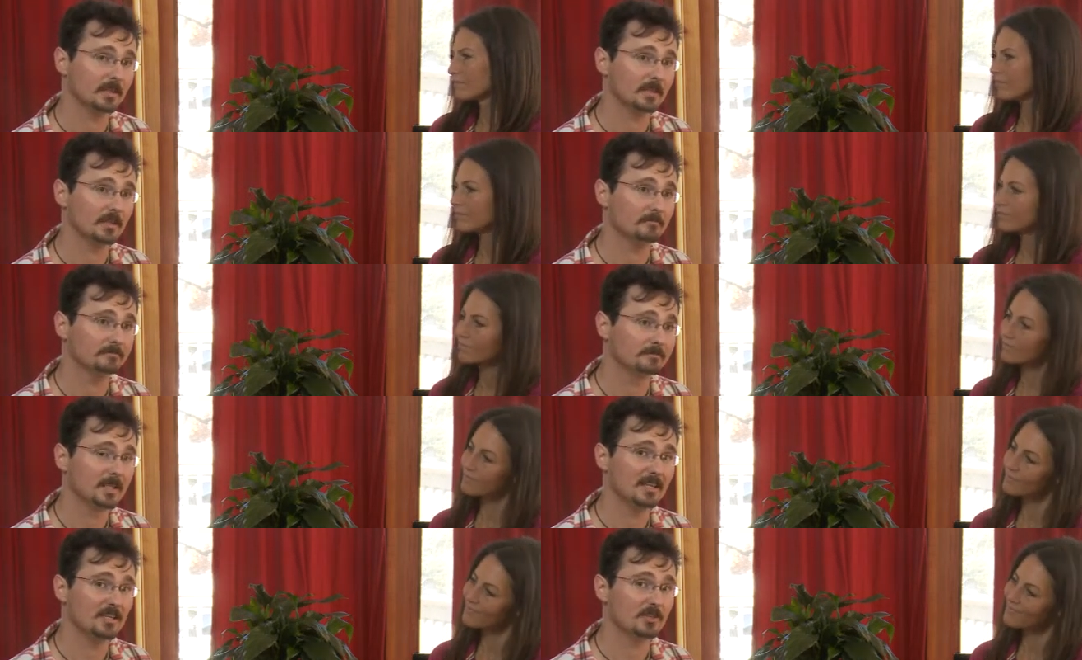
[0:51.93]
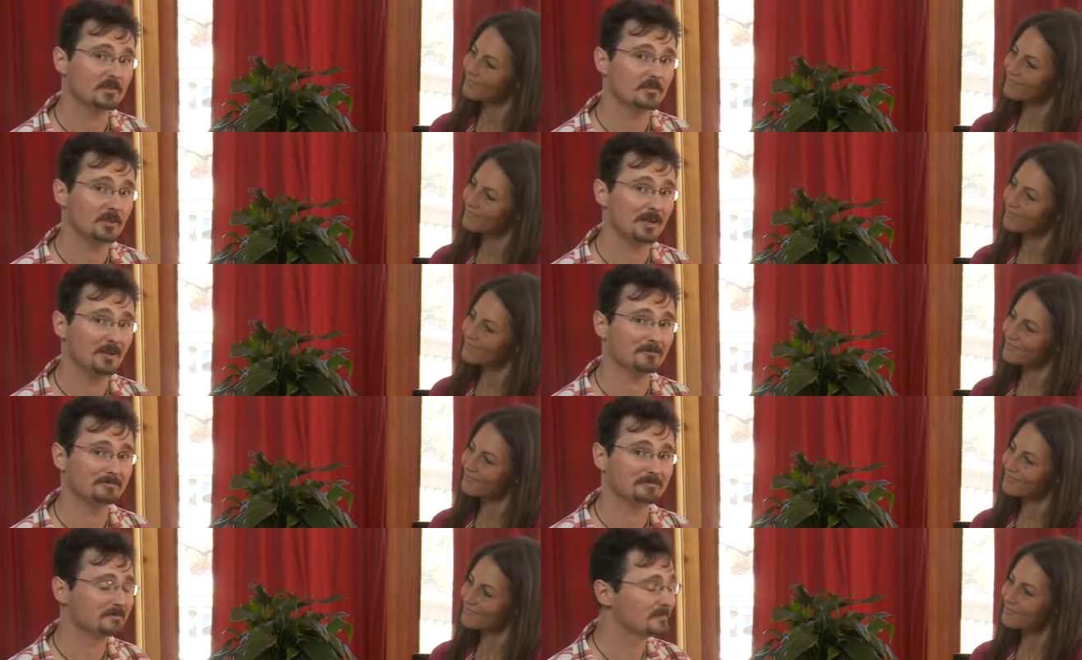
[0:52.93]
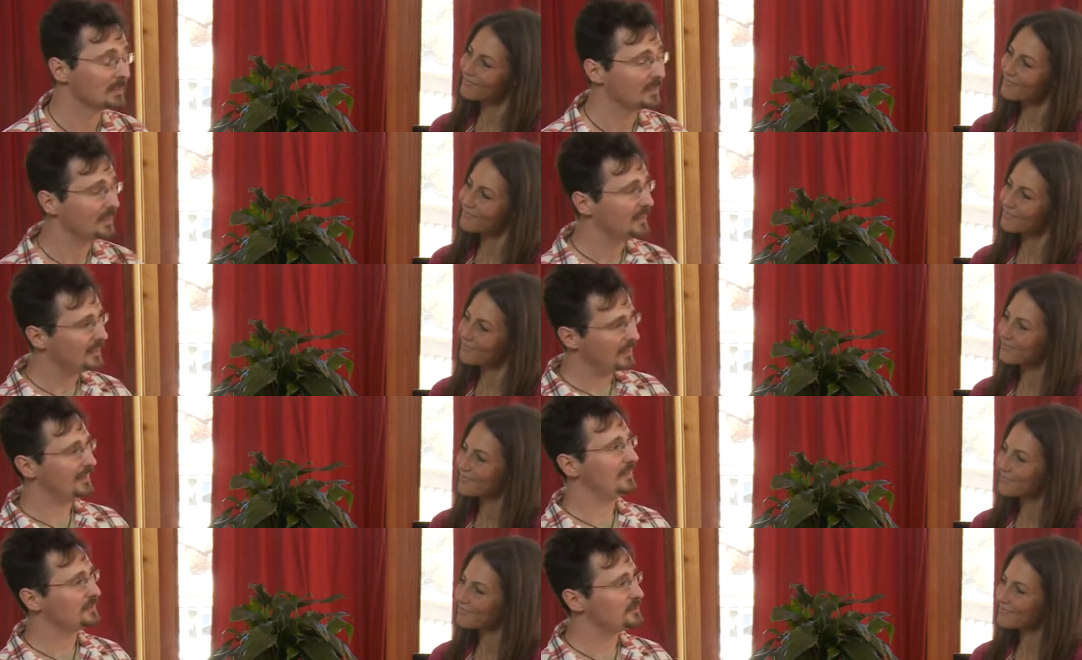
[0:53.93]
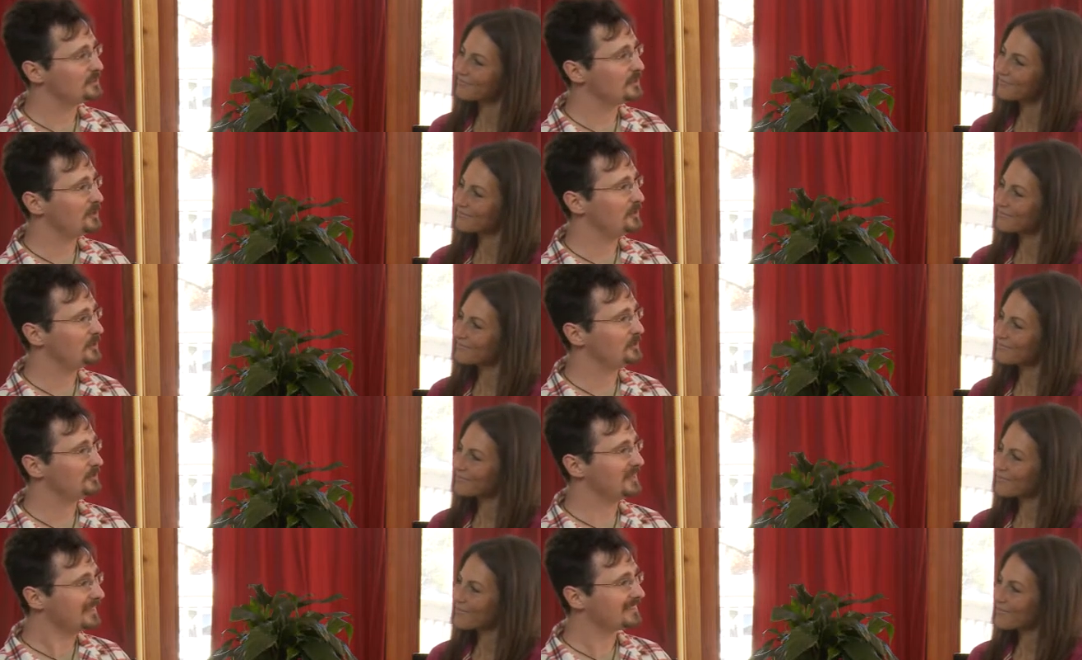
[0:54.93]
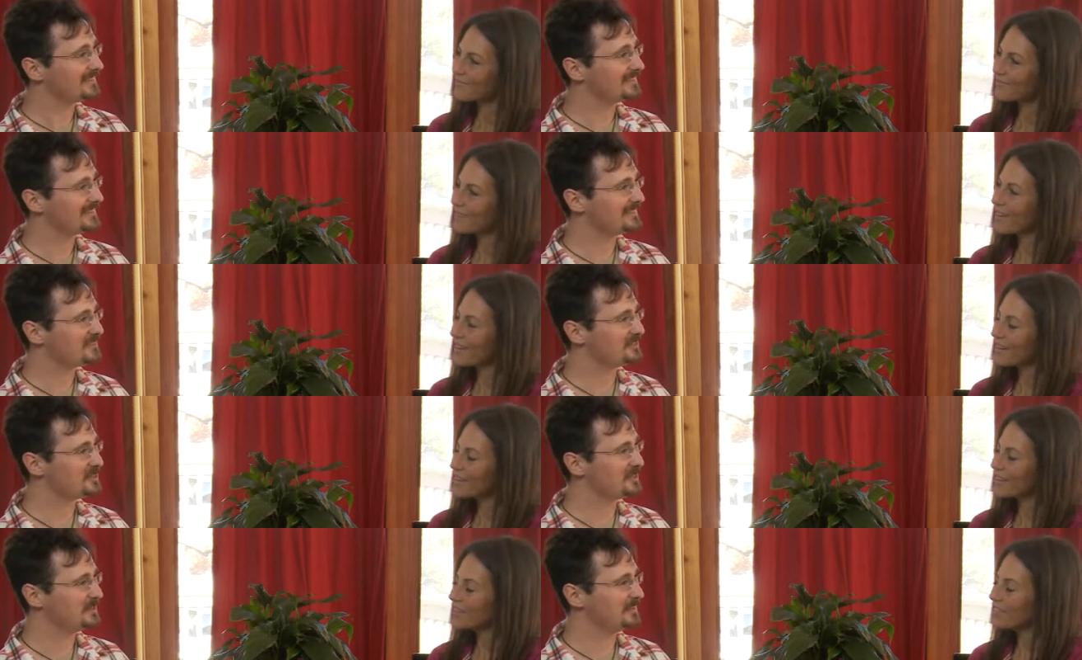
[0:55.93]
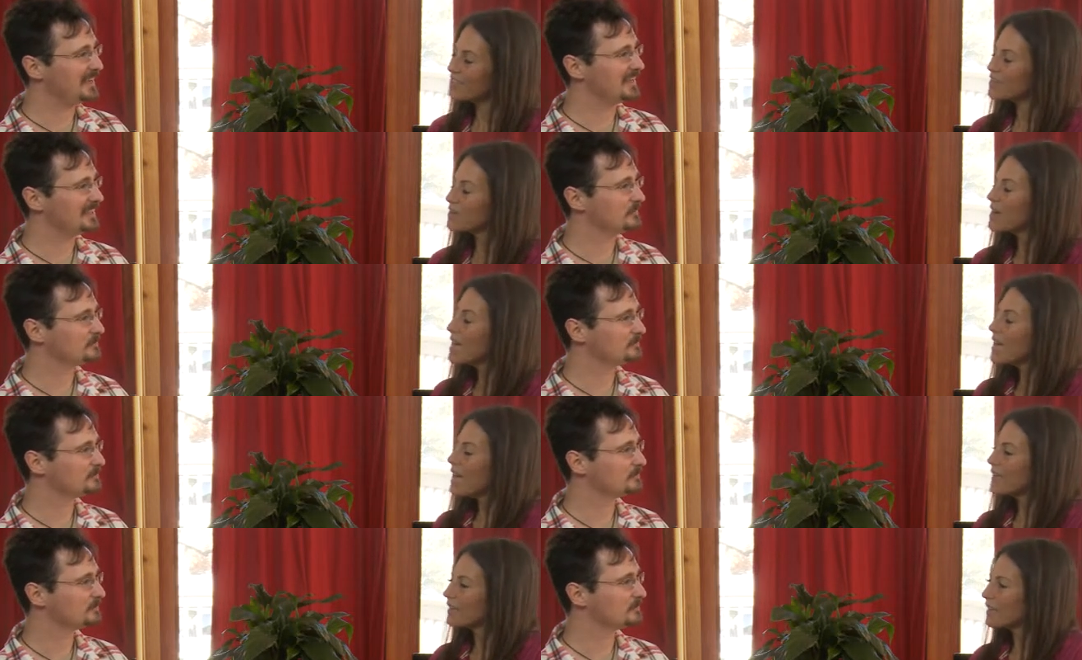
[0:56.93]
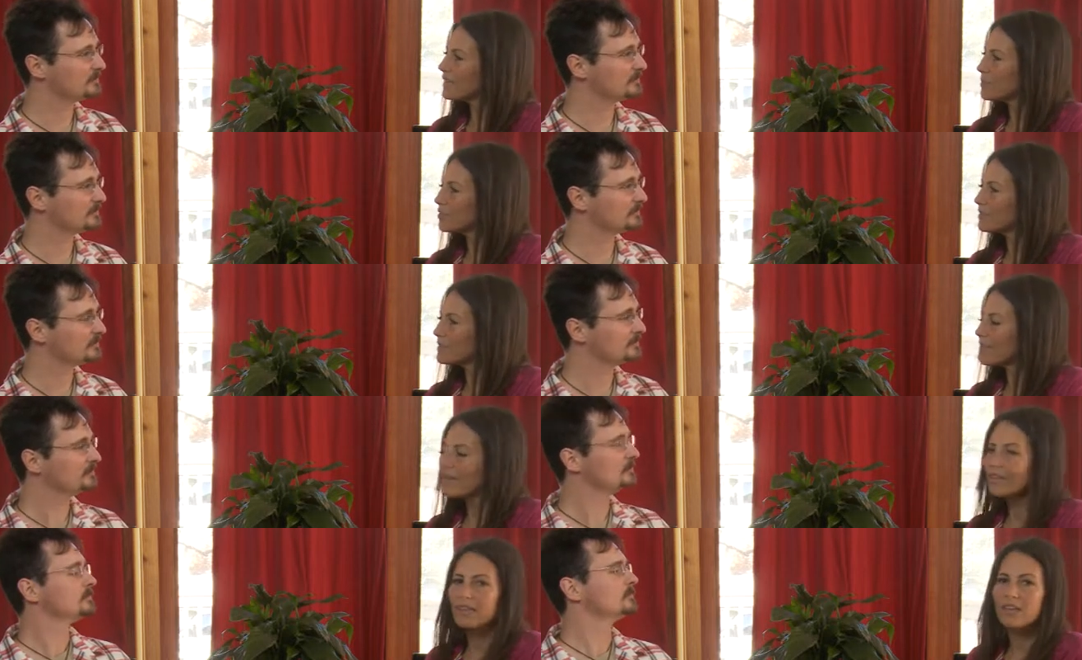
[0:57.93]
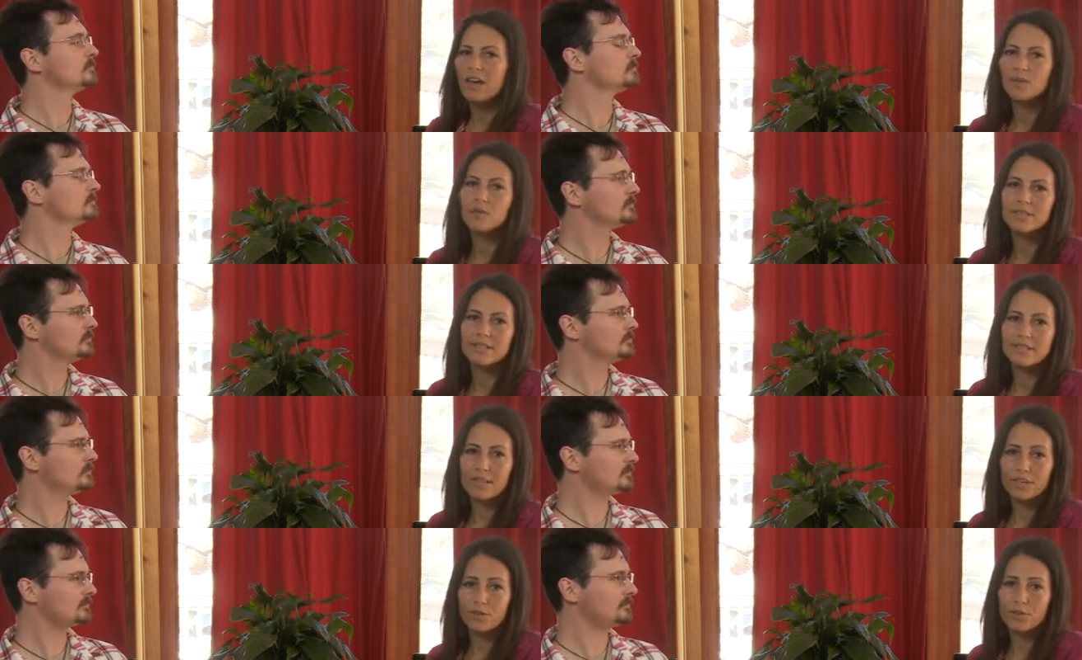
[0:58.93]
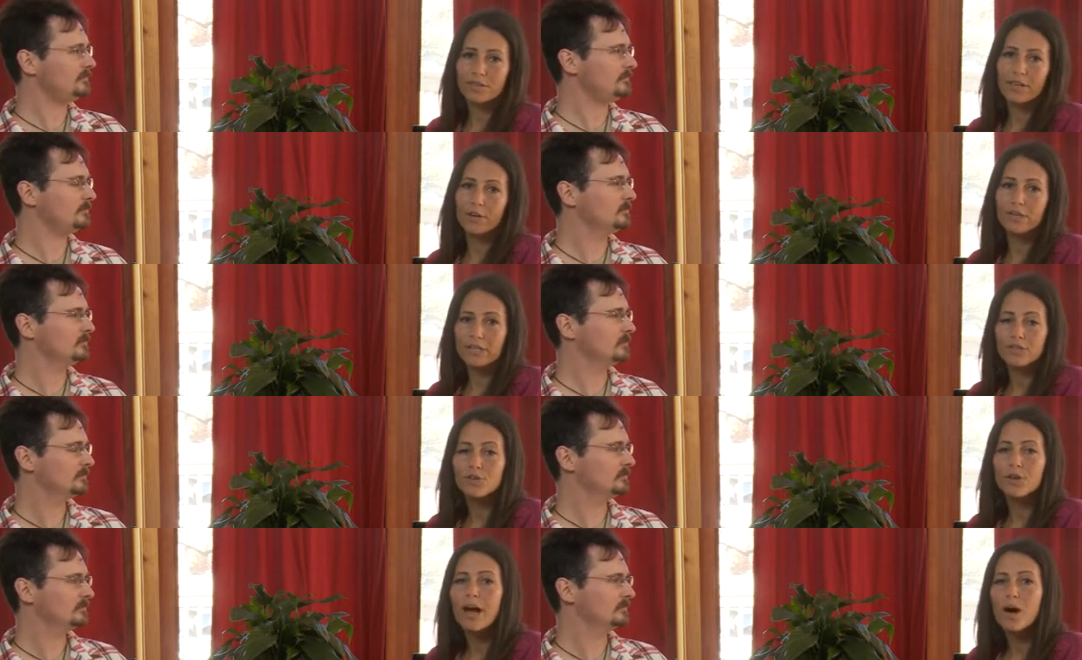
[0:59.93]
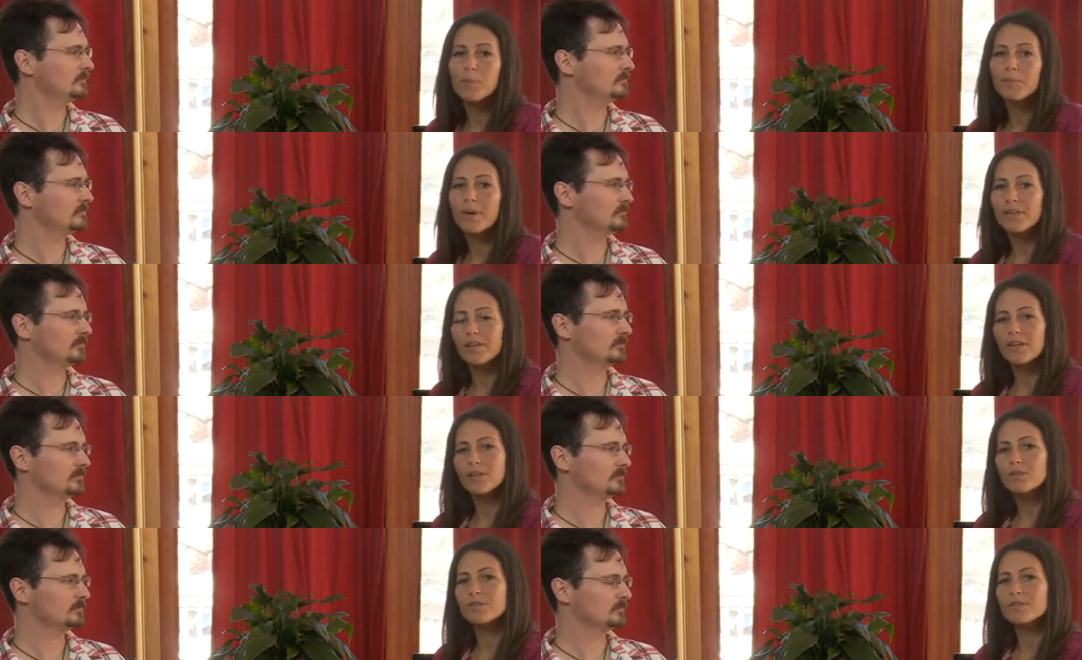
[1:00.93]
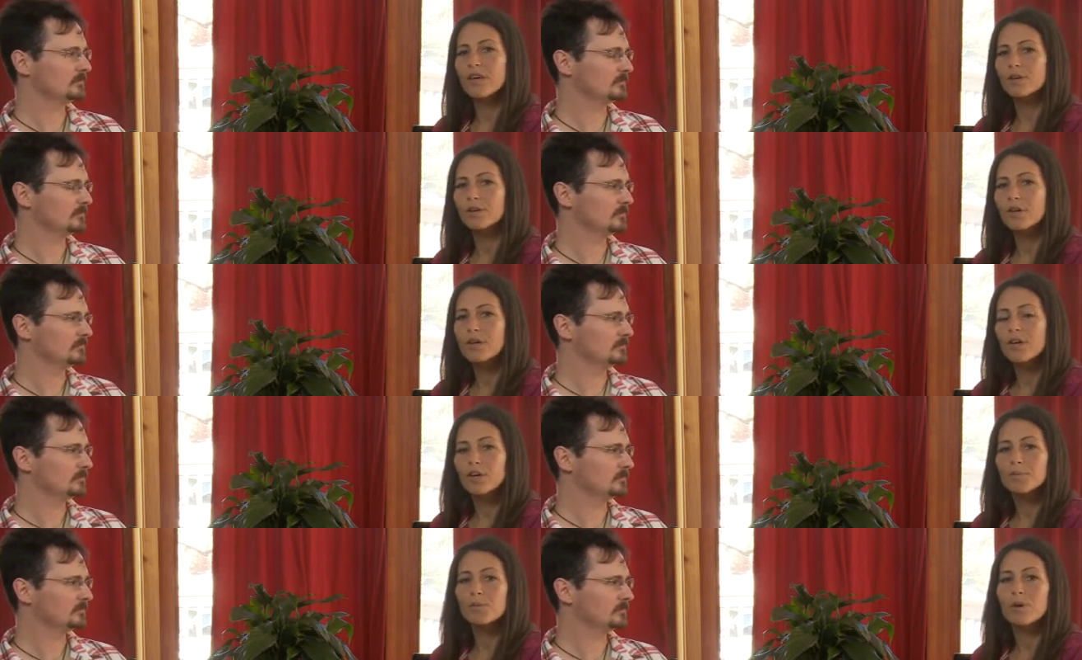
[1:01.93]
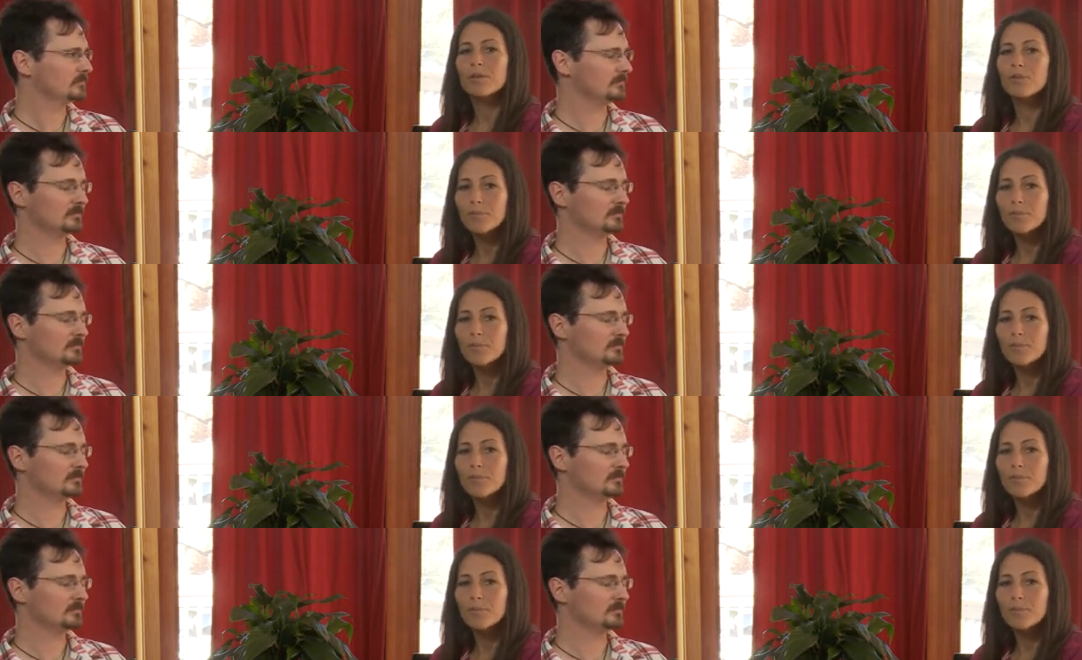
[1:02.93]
Speaker 1: um, needs your help. And so thanks yeah, for joining me, you. Ali.
Speaker 2: And, and let me just say that not only does the Integral Center need your help, but the Integral Center could be one of the